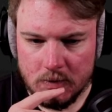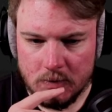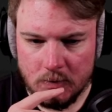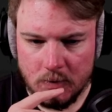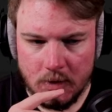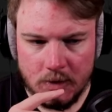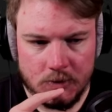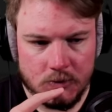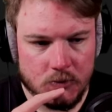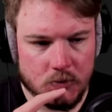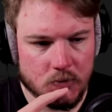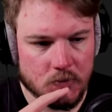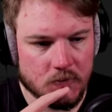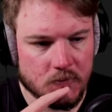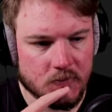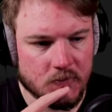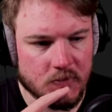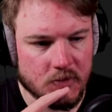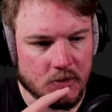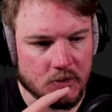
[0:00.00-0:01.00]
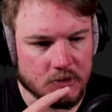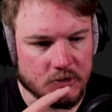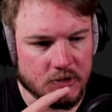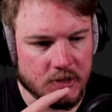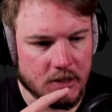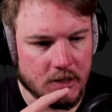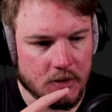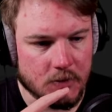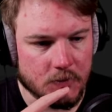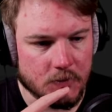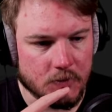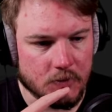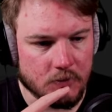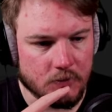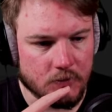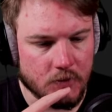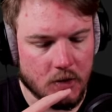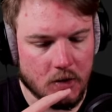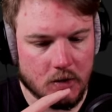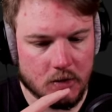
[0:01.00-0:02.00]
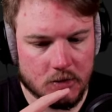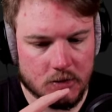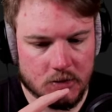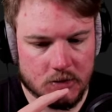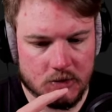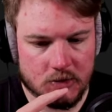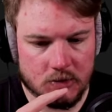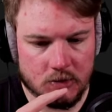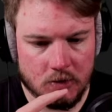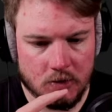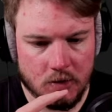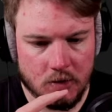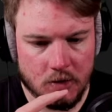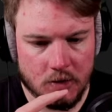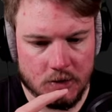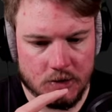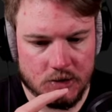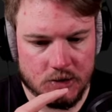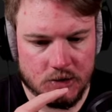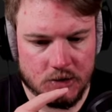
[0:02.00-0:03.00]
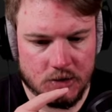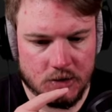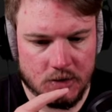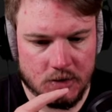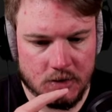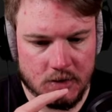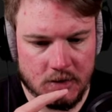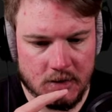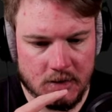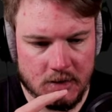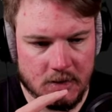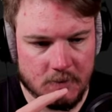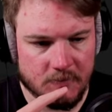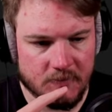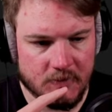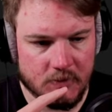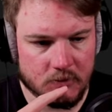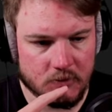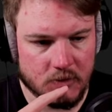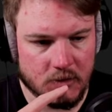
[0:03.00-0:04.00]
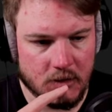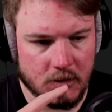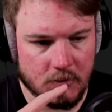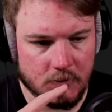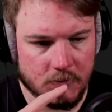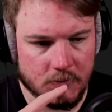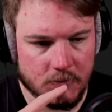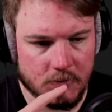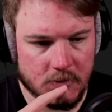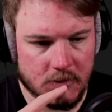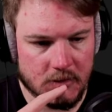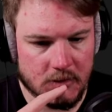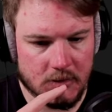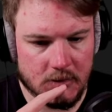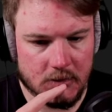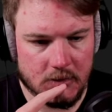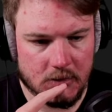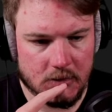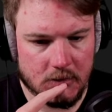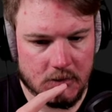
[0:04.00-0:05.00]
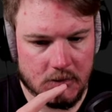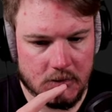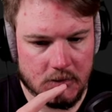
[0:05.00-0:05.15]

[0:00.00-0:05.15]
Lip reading: So I do filter out the rocks large, then I'm filtering out the...